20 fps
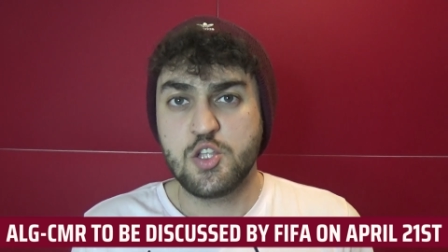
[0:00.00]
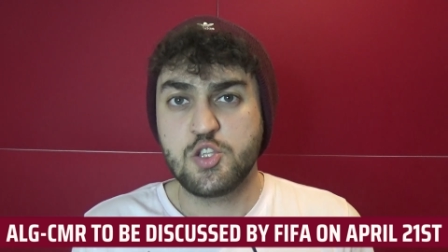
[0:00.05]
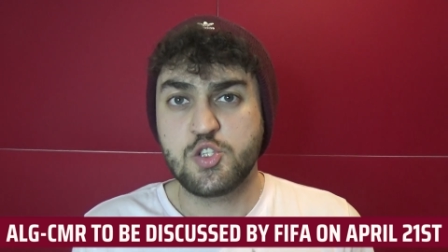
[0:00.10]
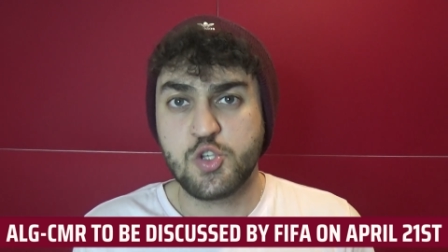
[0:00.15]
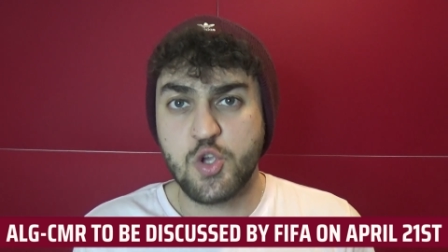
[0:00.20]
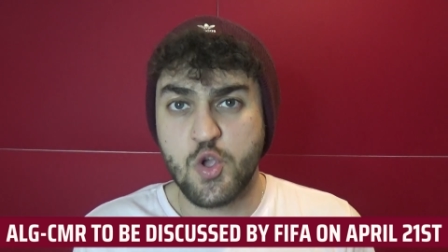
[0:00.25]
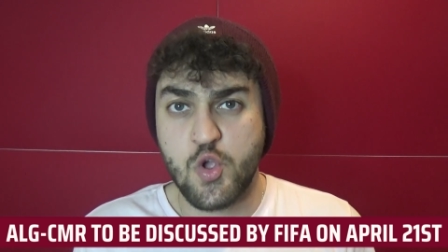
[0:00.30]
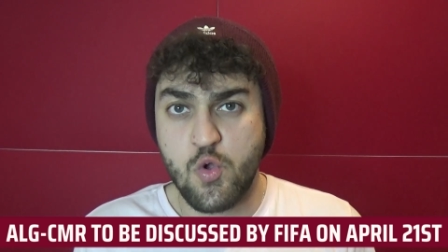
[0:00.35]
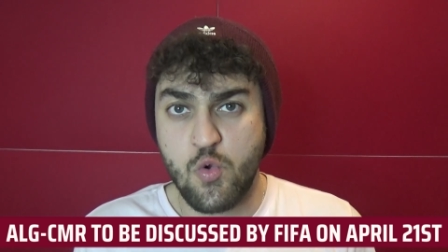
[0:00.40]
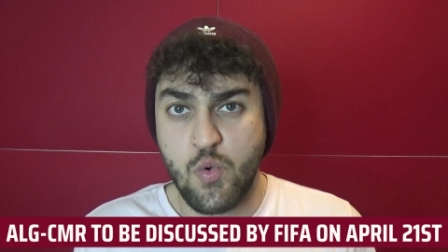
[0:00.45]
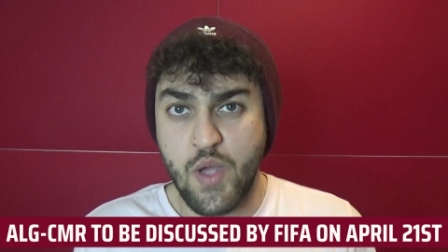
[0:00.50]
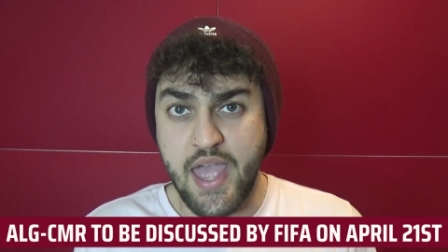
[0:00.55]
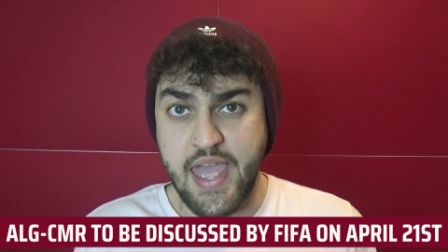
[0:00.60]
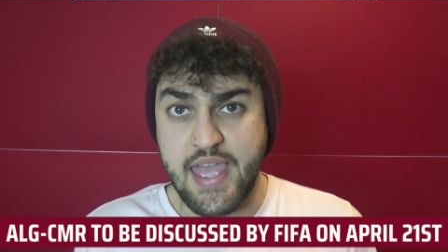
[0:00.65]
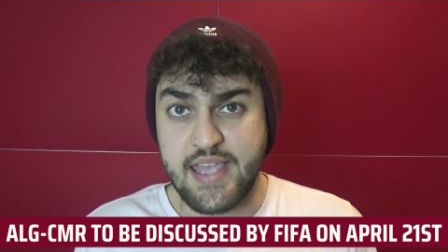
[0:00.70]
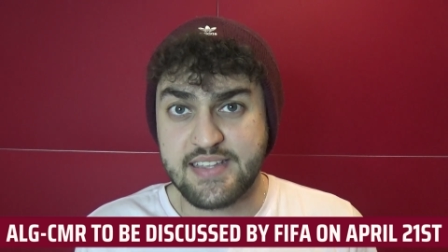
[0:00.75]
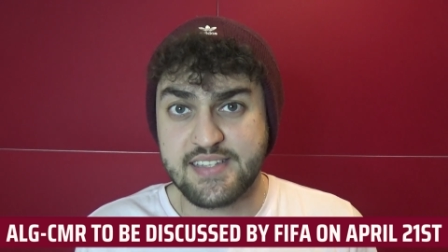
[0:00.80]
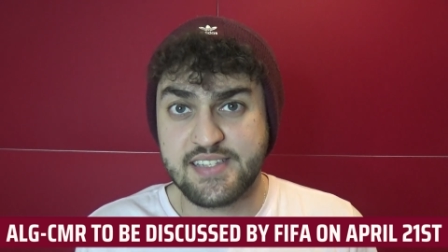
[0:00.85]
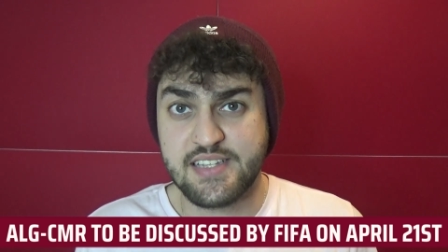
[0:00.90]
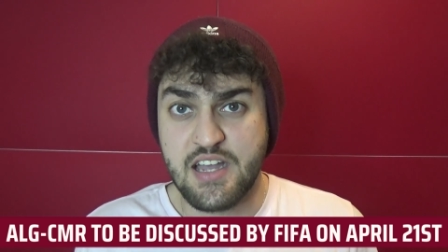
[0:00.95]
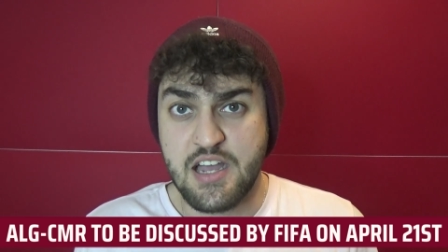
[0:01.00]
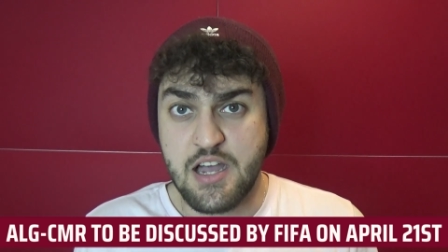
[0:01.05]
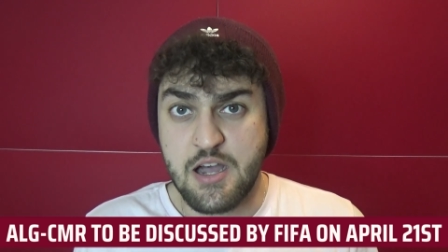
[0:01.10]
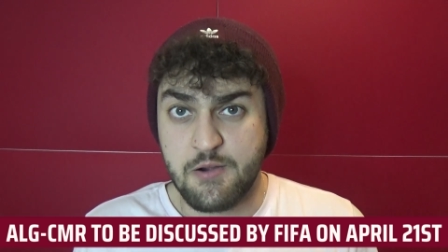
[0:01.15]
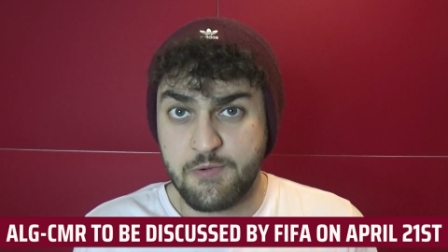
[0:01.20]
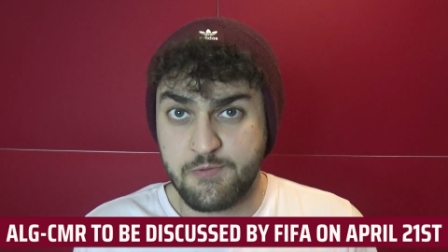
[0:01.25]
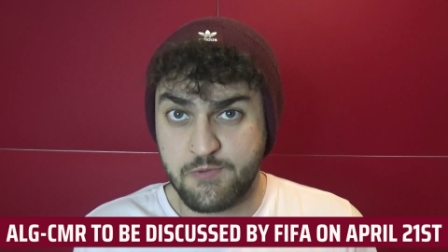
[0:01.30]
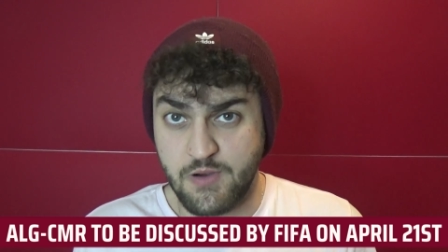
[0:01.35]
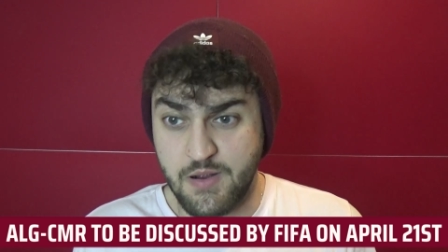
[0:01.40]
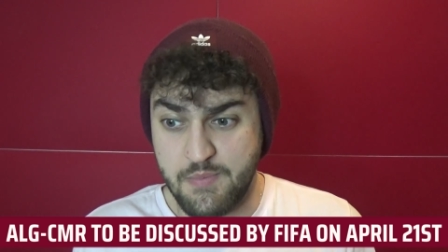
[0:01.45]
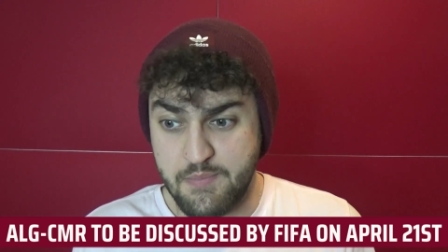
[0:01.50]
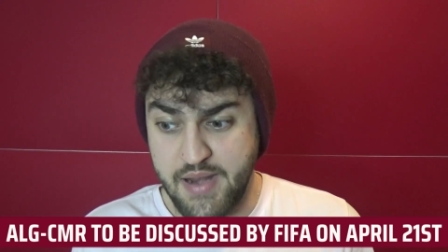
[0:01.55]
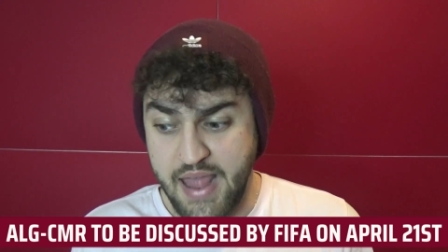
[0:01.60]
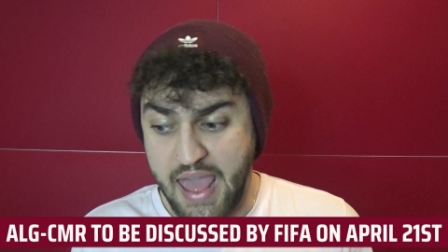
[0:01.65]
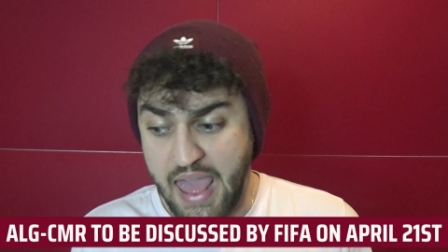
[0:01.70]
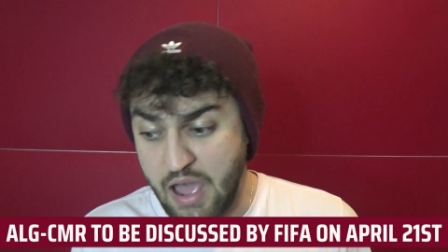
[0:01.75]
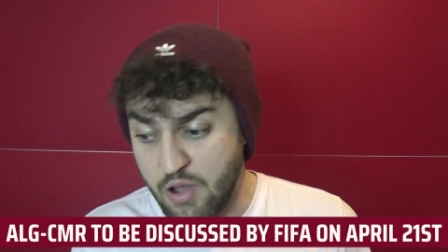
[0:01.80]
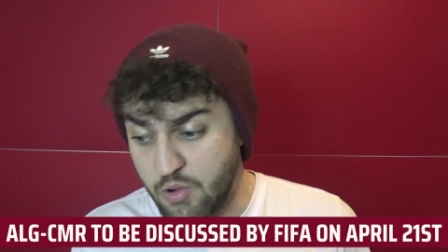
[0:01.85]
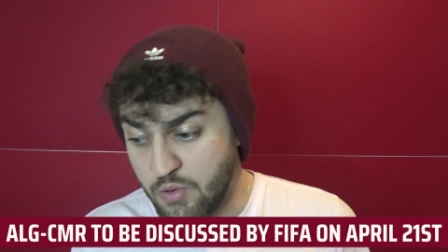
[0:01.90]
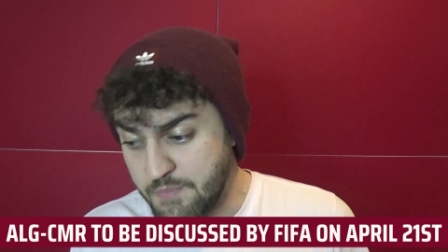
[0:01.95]
two weeks from
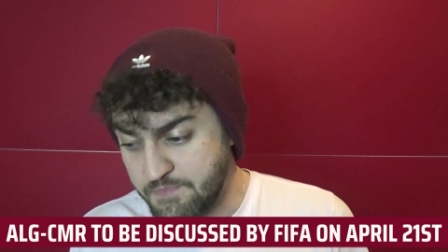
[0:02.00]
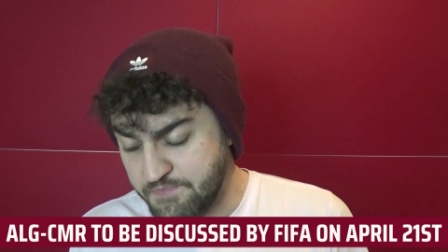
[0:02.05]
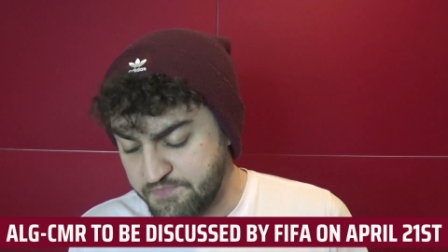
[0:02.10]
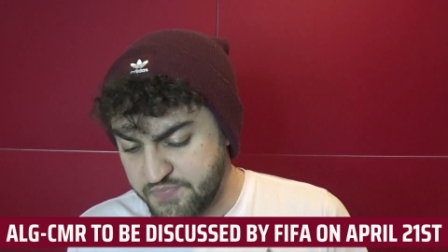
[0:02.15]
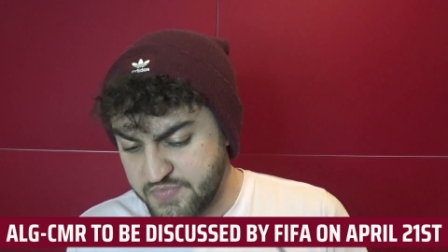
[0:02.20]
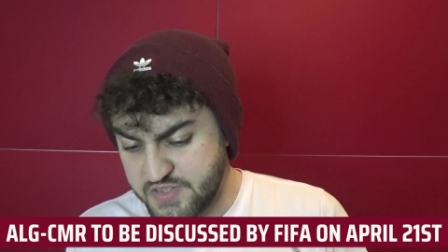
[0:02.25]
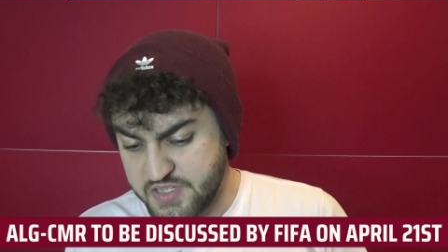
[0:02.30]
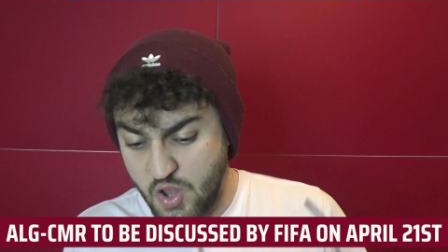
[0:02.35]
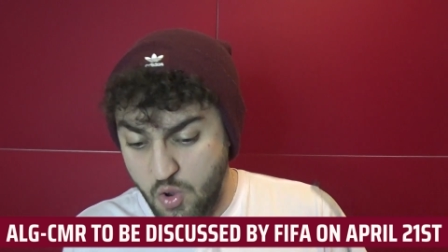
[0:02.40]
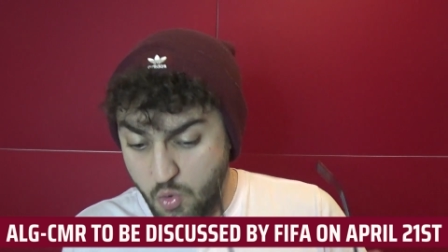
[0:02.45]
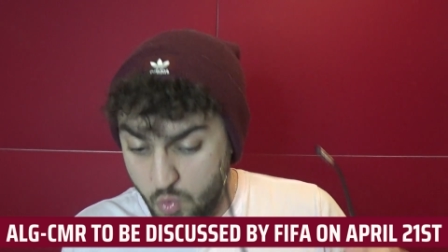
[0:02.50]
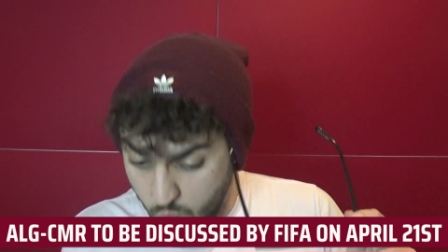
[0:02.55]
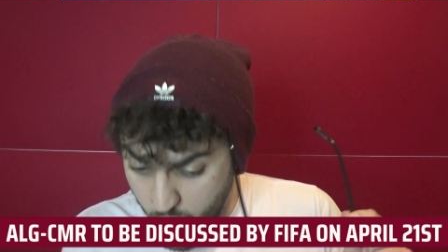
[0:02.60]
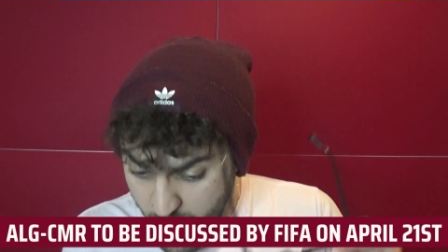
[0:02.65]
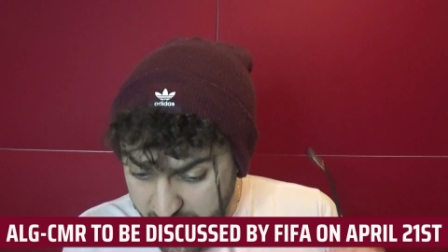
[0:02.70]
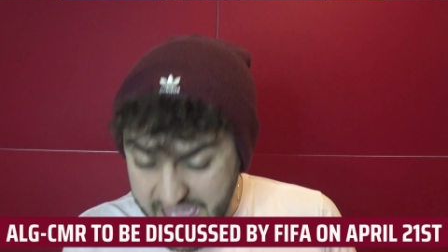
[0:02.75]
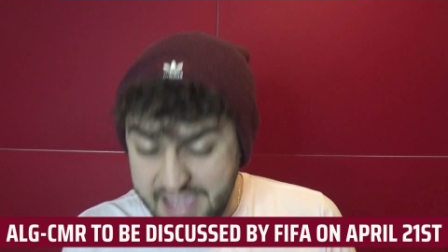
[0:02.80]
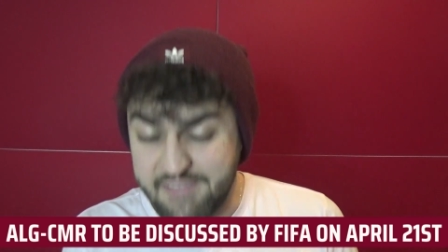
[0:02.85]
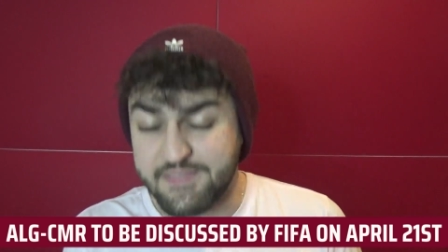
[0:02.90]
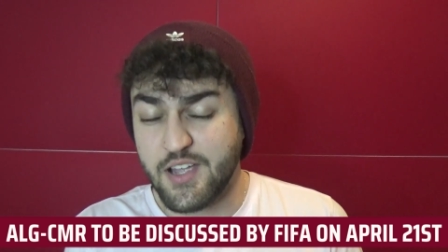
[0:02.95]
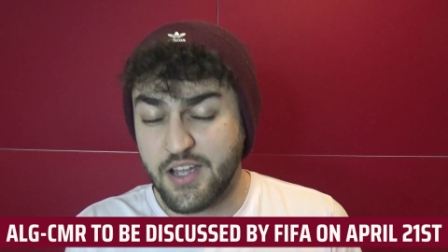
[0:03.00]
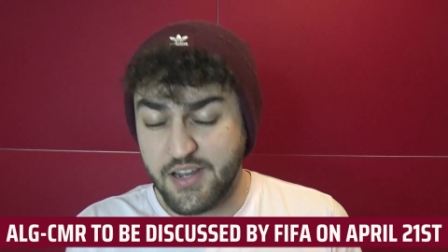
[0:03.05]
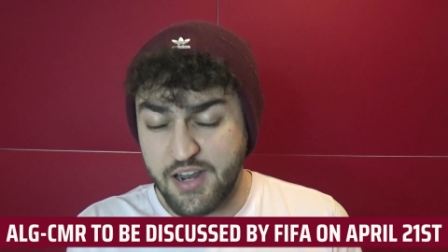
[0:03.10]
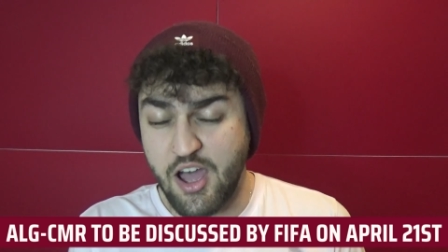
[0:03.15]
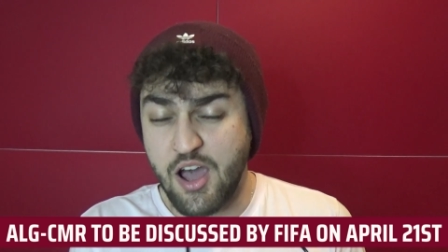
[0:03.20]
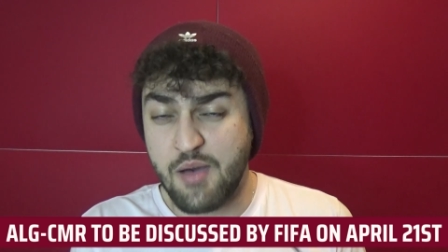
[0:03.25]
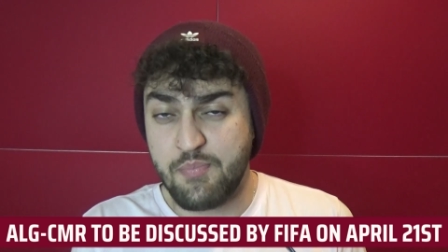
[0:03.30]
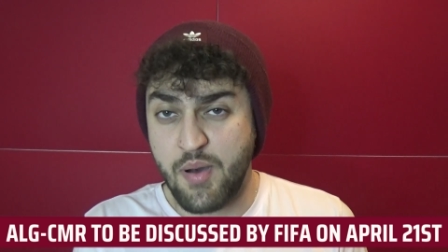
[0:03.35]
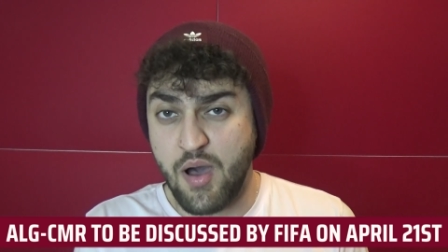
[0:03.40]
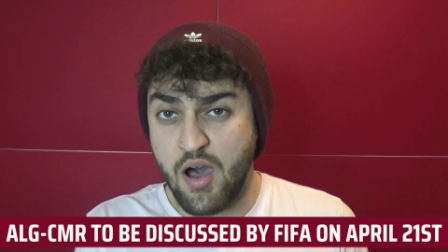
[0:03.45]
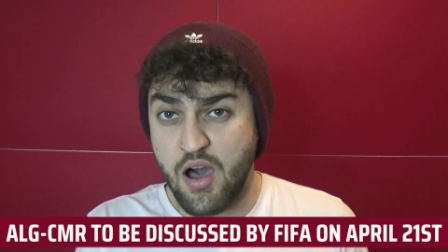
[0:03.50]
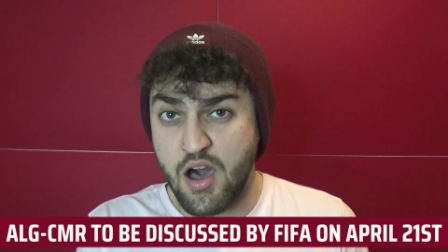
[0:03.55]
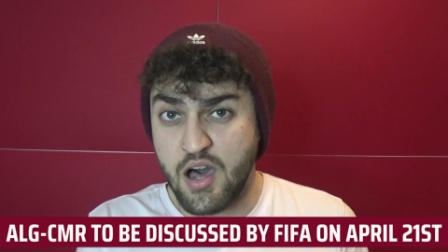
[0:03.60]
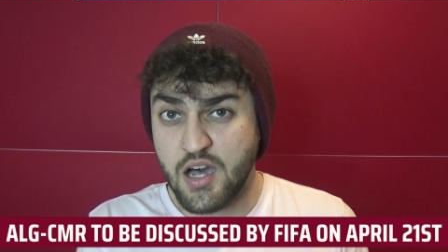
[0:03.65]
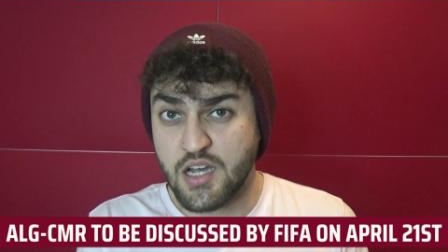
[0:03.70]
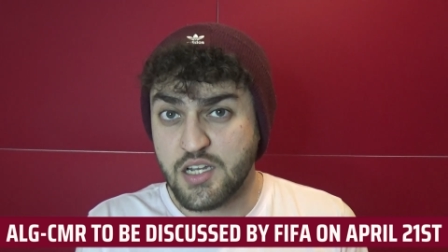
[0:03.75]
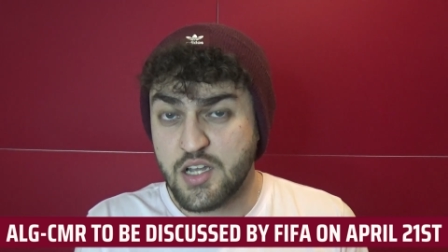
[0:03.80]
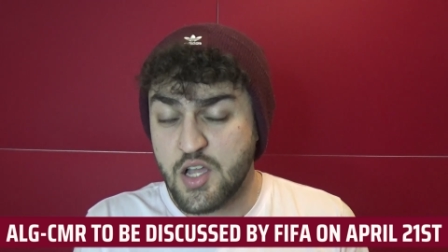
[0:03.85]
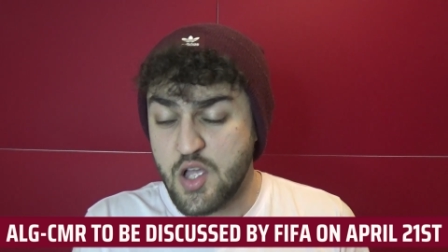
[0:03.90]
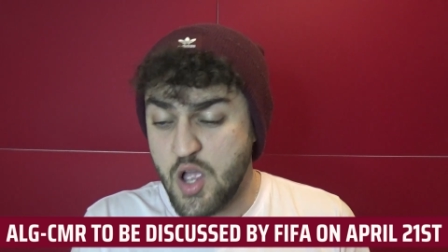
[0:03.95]
now. So we've done our part,